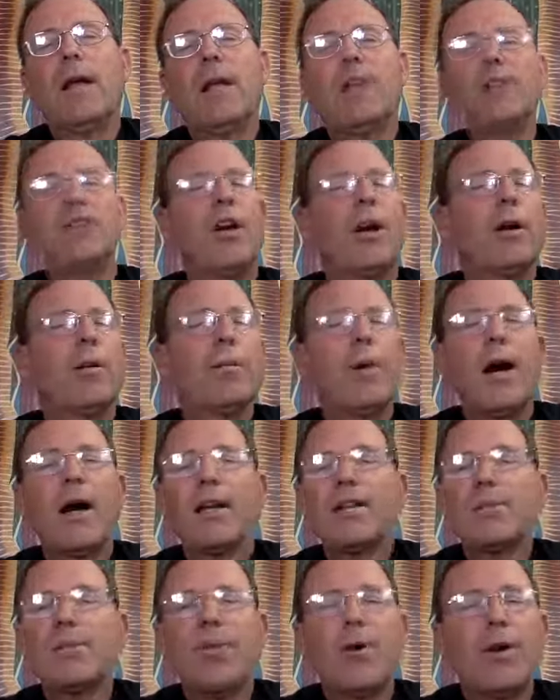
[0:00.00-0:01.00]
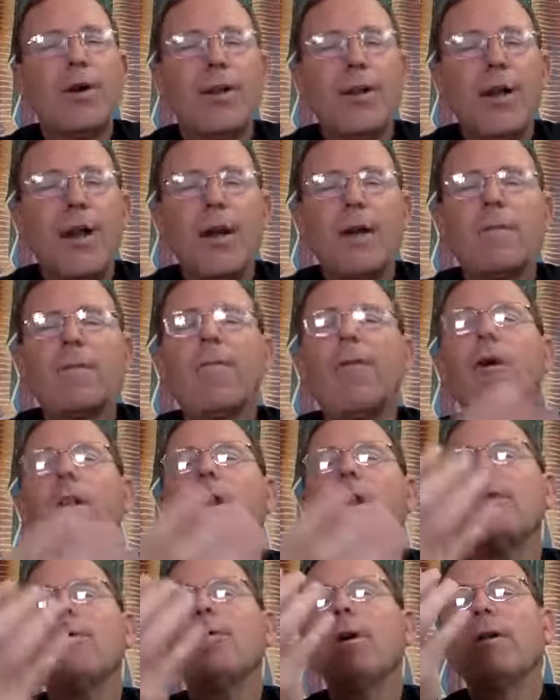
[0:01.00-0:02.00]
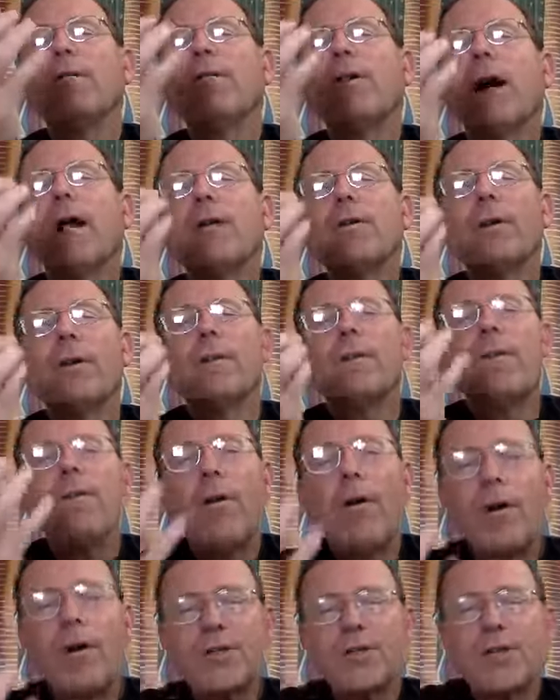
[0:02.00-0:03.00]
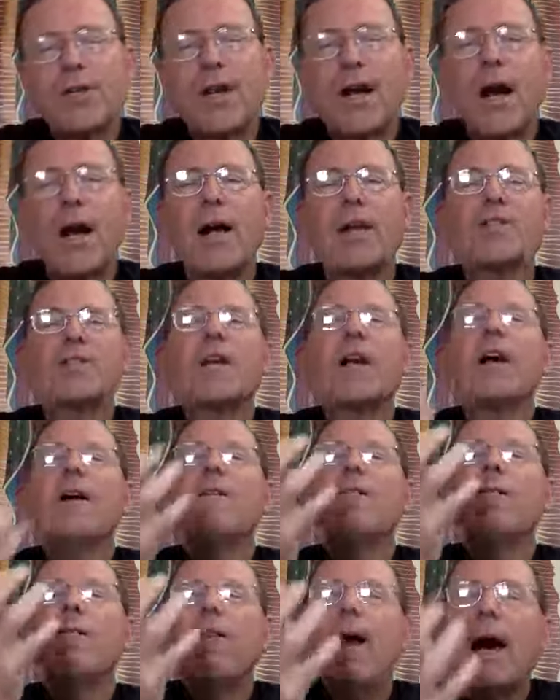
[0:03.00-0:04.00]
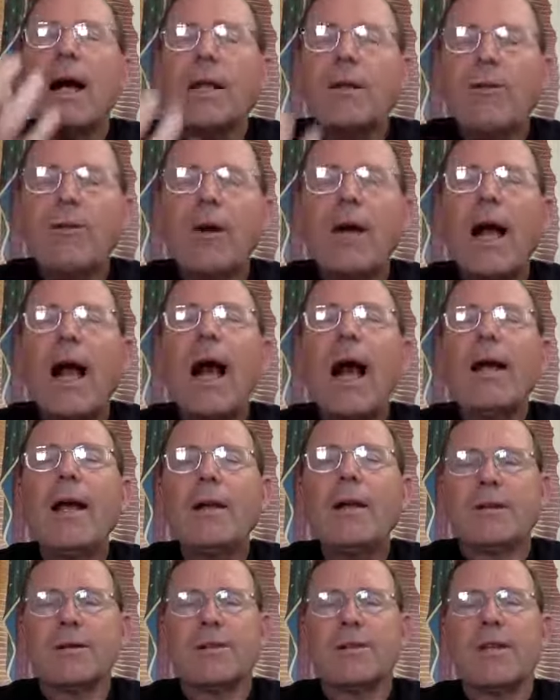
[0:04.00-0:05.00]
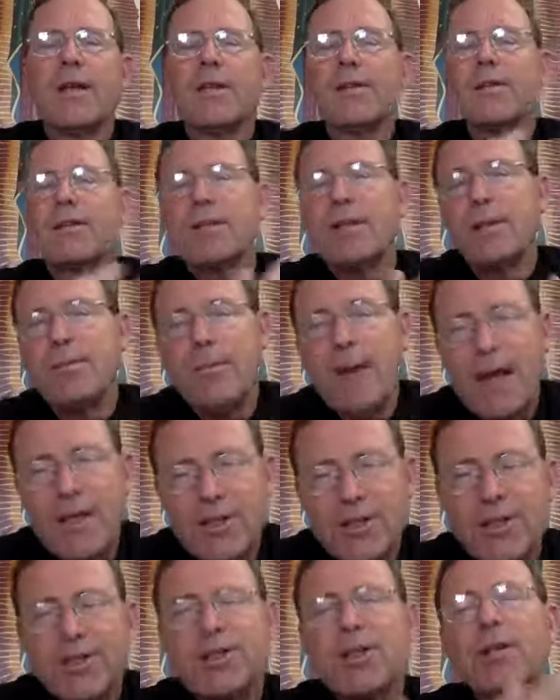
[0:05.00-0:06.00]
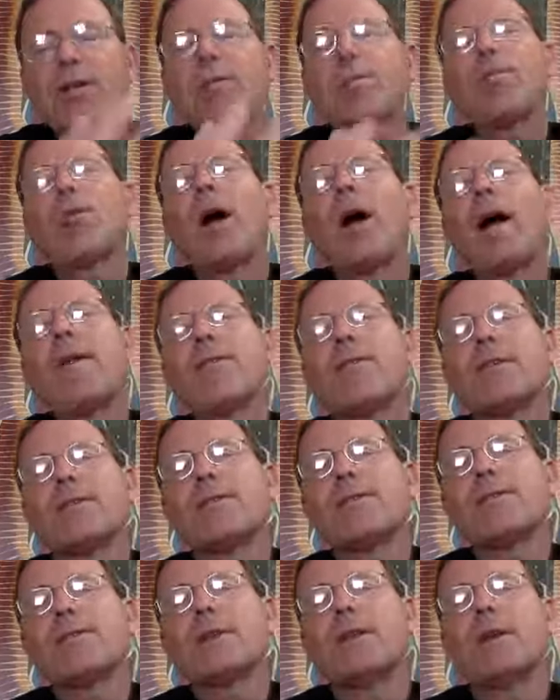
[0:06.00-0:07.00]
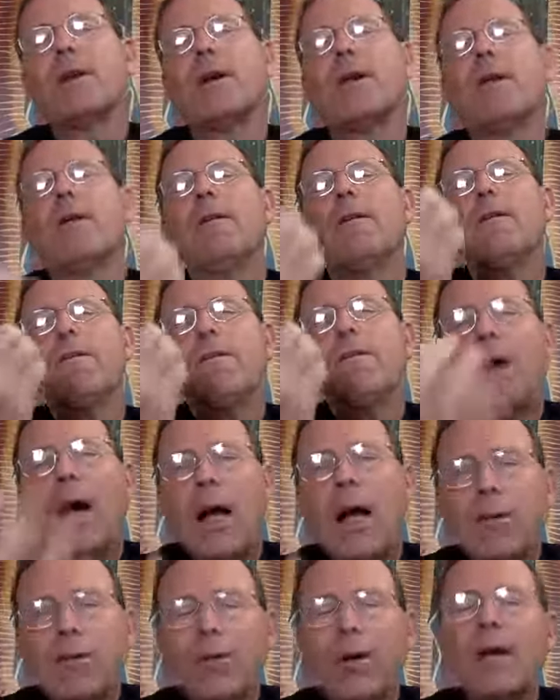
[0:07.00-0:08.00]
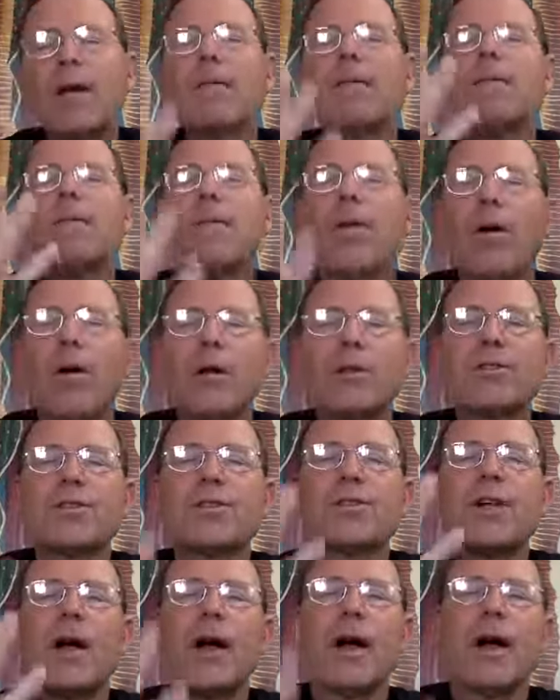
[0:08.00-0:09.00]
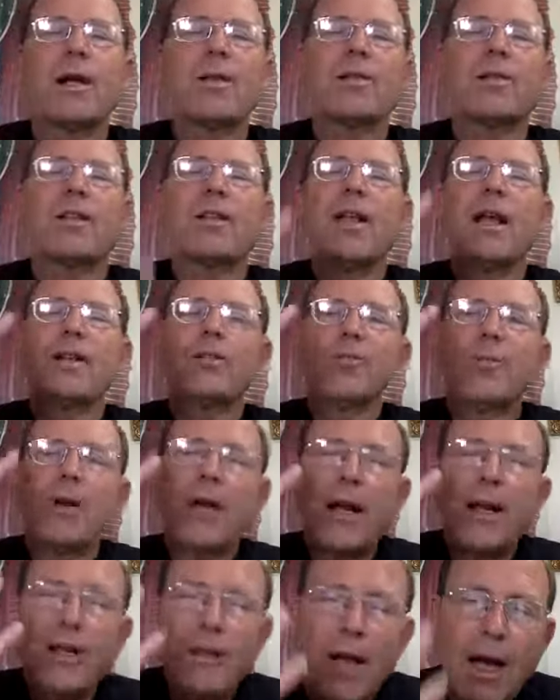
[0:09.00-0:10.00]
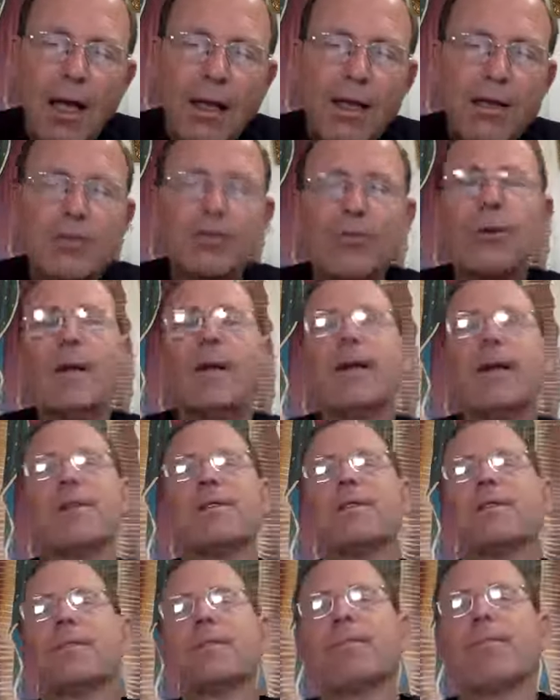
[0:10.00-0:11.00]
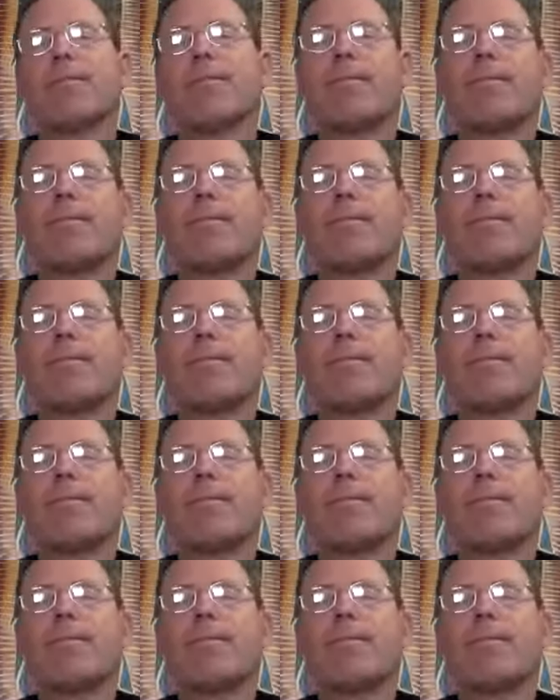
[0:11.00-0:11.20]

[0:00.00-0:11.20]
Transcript: as Jeremiah is pointing out, follow, following false gods, following idols. That's the message of the prophets, following false gods, and that's what idolatry is.